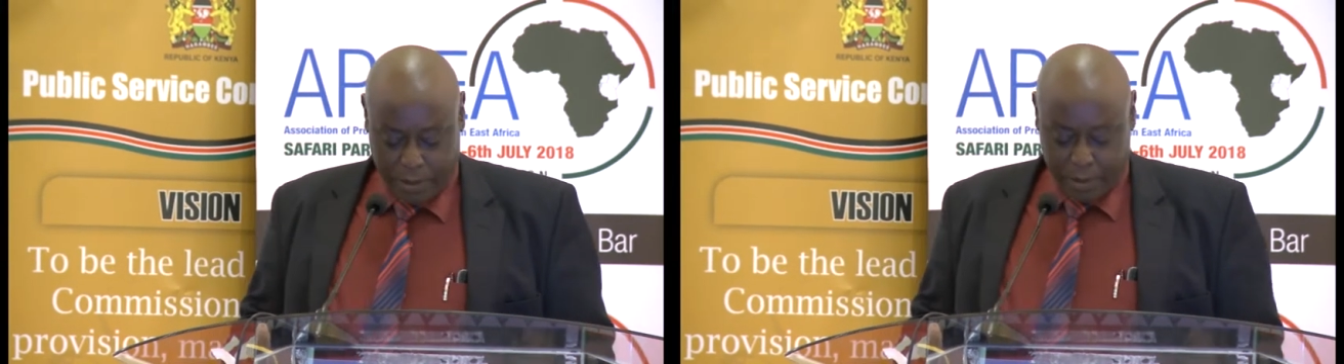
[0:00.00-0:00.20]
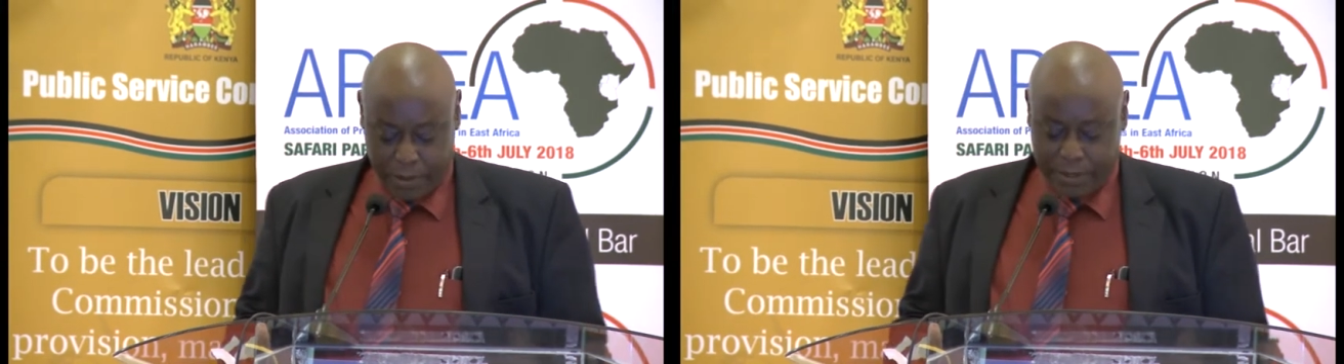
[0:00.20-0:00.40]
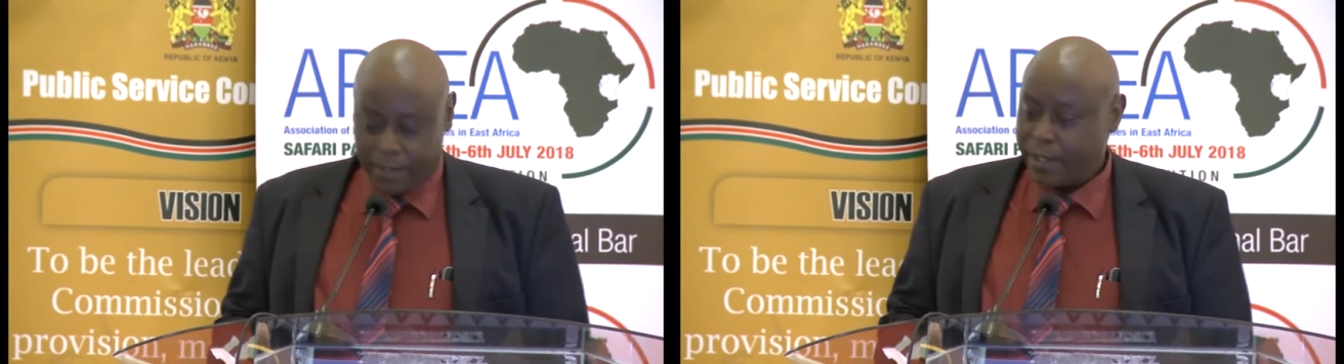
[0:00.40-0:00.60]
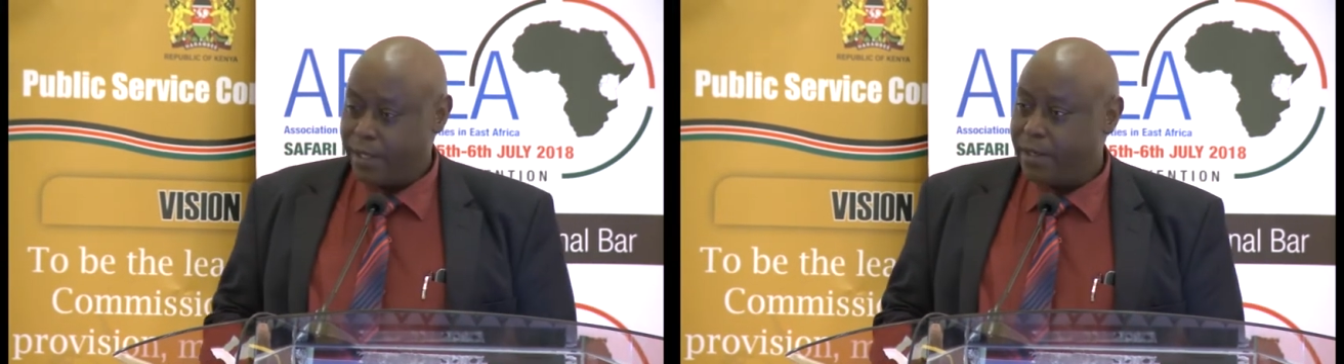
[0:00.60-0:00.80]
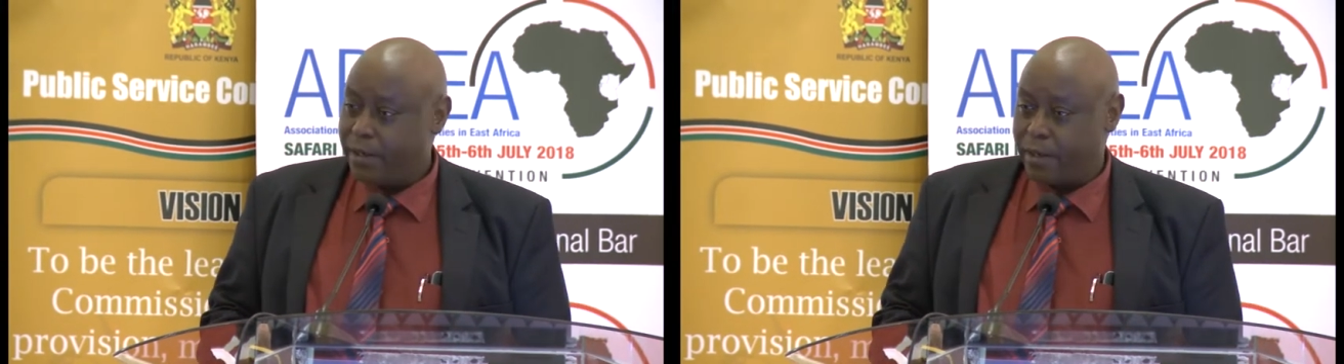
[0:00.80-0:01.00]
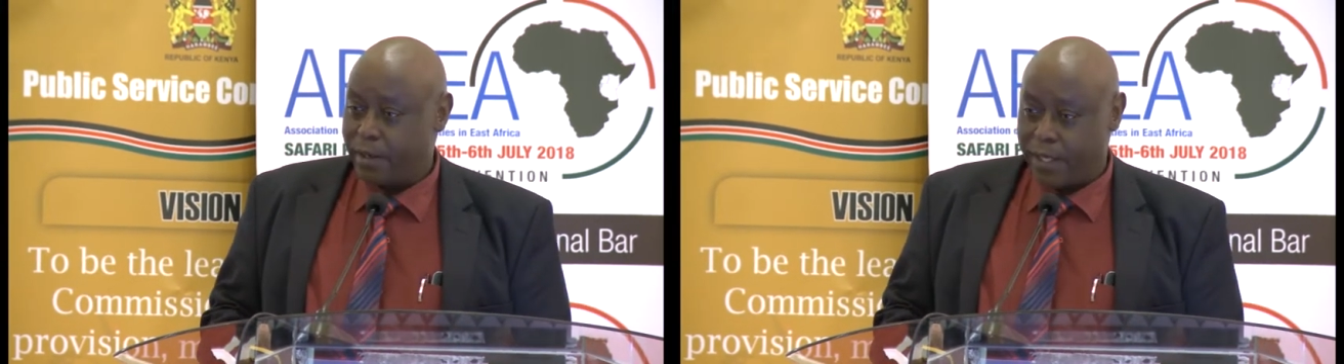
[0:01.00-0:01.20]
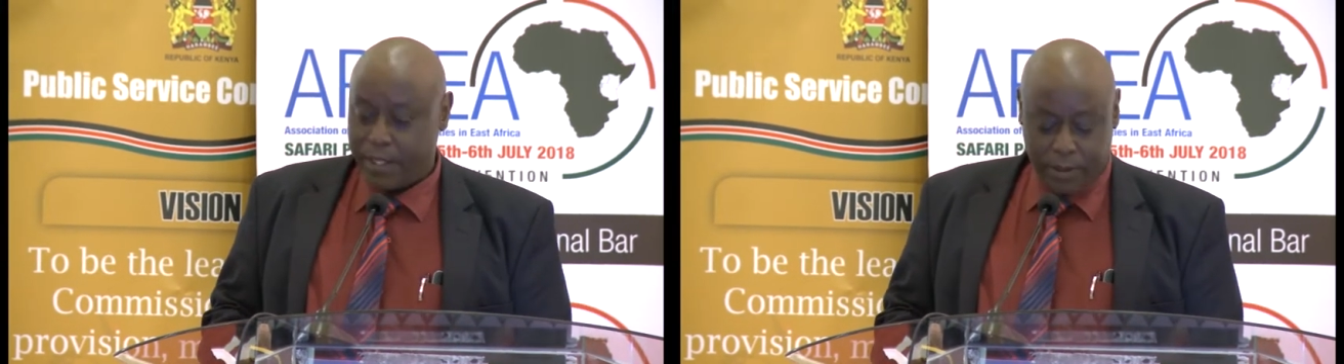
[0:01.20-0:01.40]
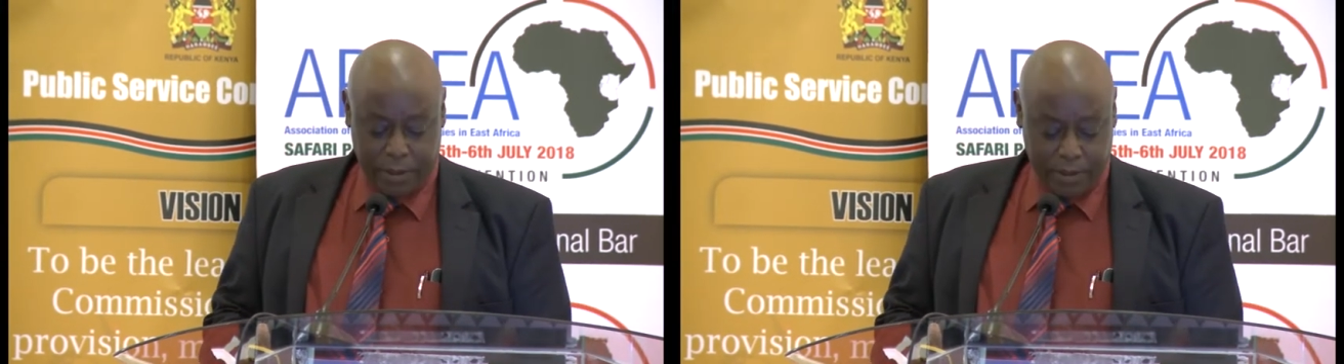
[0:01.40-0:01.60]
In the second
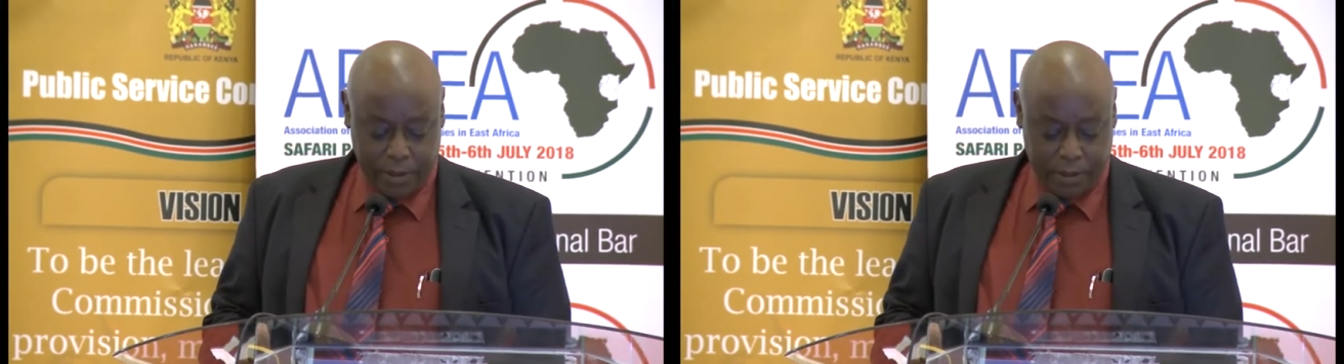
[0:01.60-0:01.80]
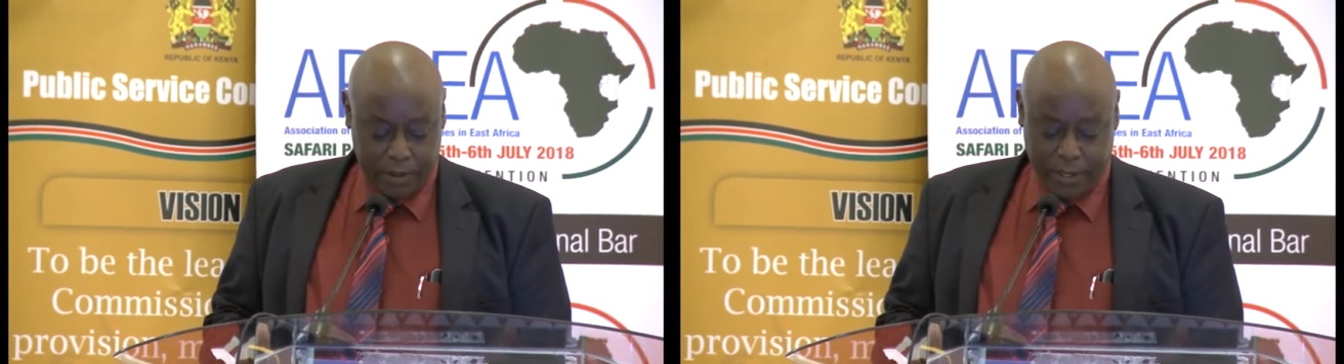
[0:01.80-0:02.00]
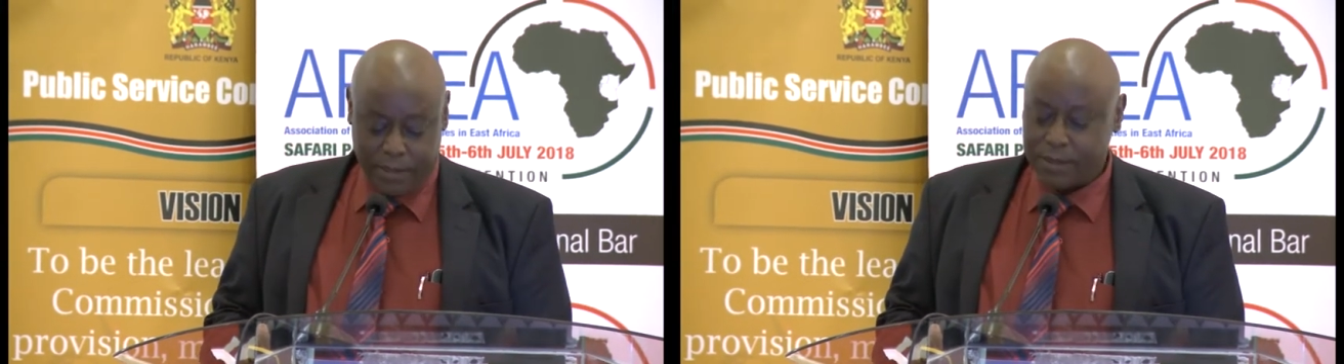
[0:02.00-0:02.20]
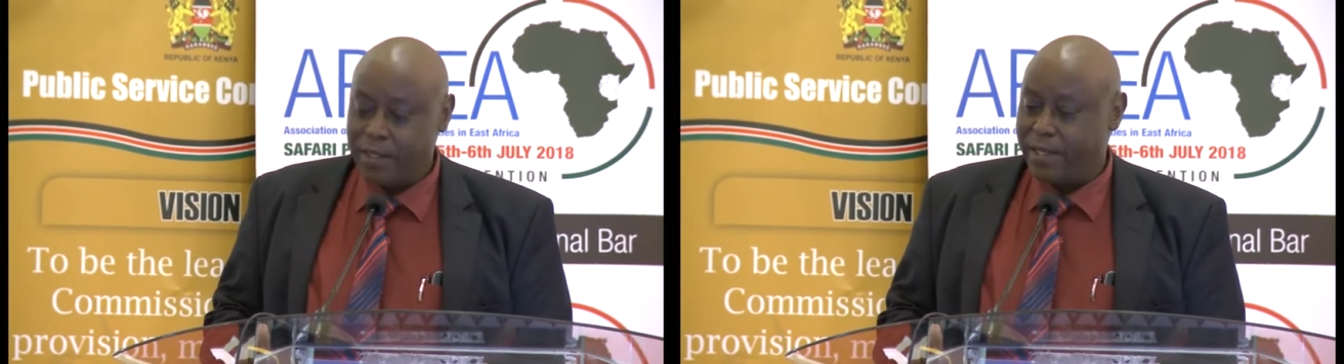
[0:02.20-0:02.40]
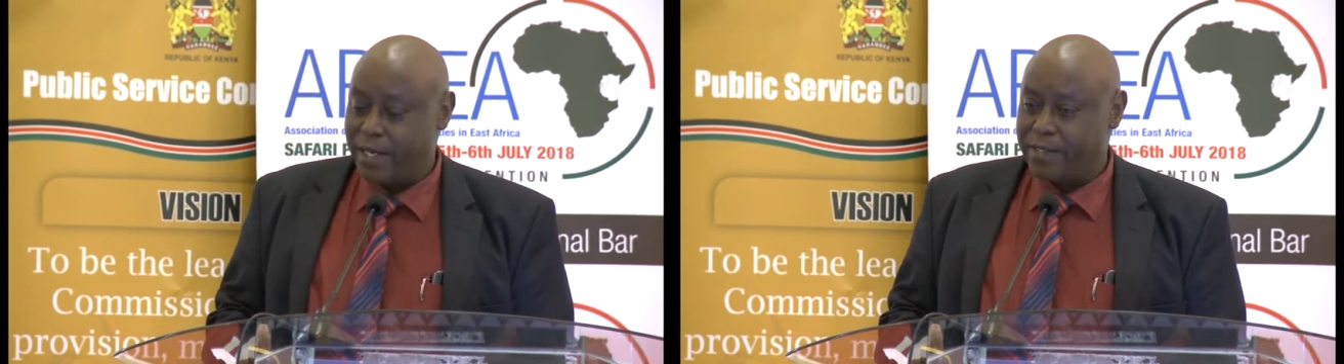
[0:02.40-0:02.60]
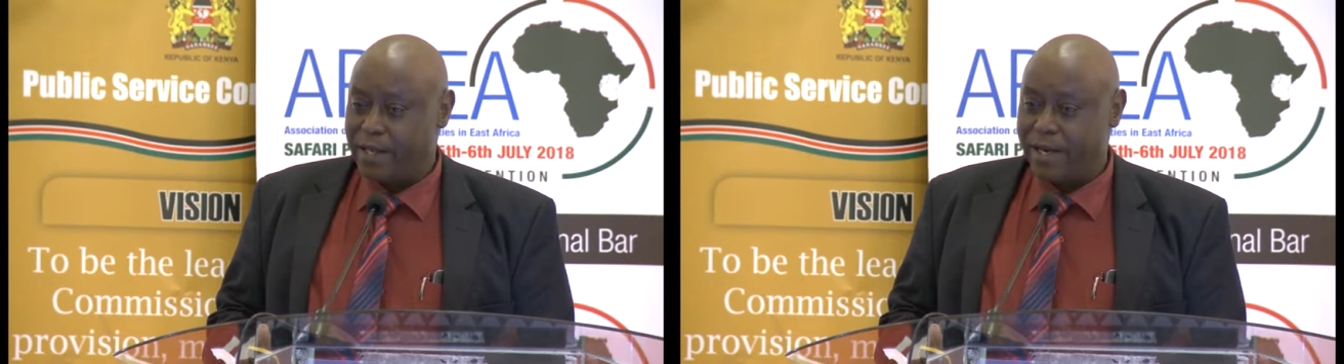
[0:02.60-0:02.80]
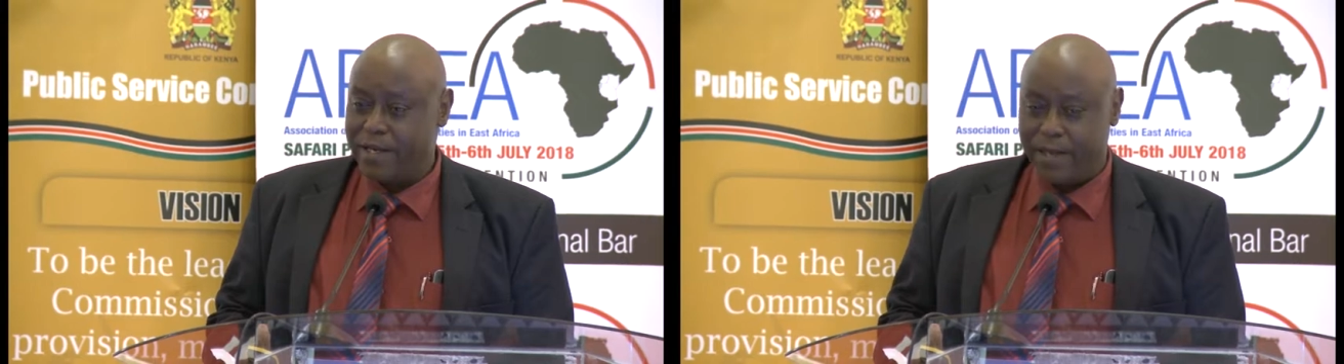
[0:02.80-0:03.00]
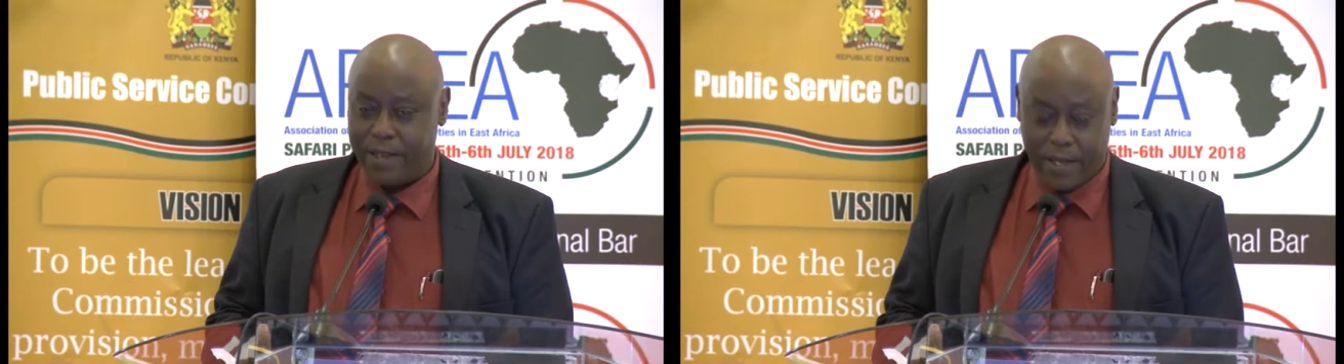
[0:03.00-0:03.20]
stanza, there is a
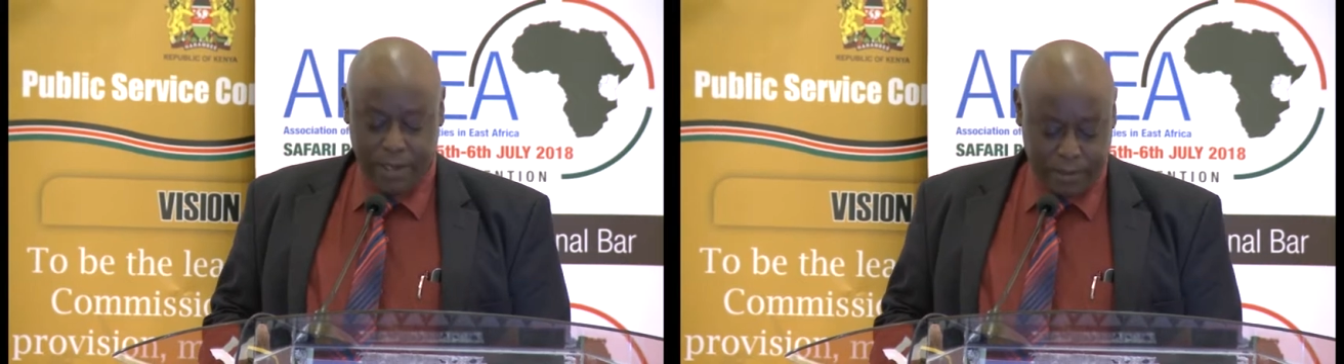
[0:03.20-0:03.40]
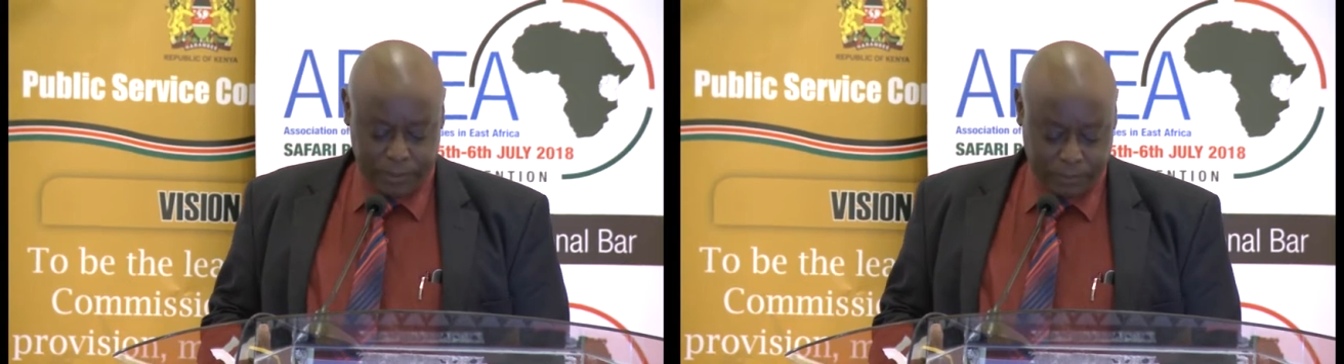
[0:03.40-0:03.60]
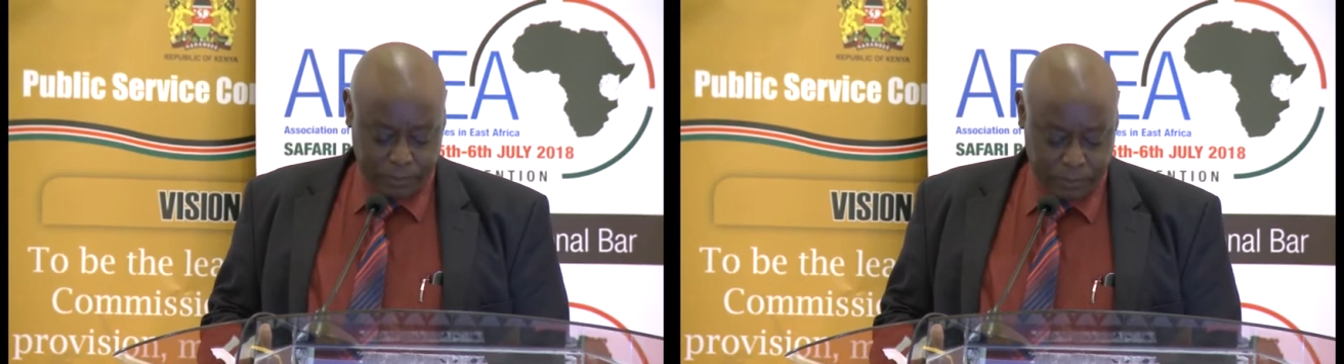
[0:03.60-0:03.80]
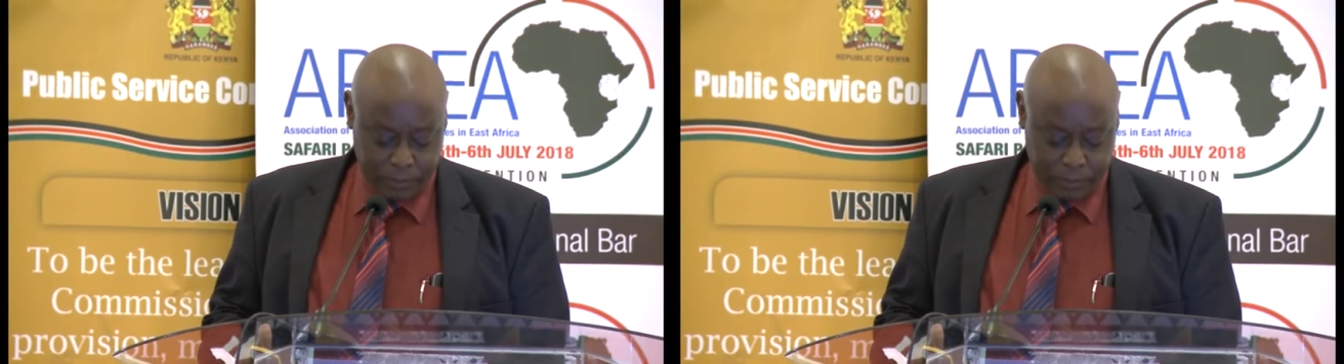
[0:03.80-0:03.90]
rider there.